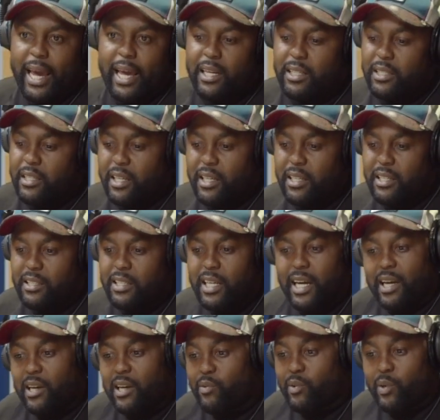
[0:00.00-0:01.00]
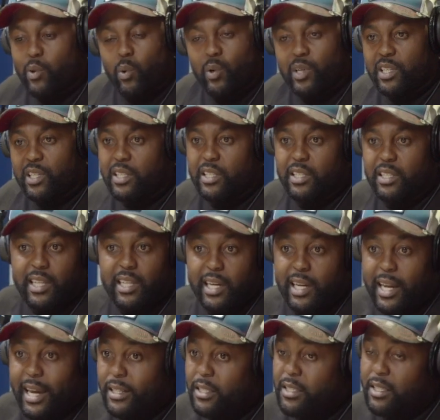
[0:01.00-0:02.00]
and then yeah, I recorded it. They
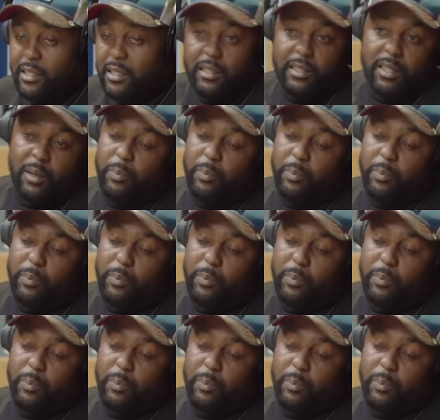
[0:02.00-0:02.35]
liked it.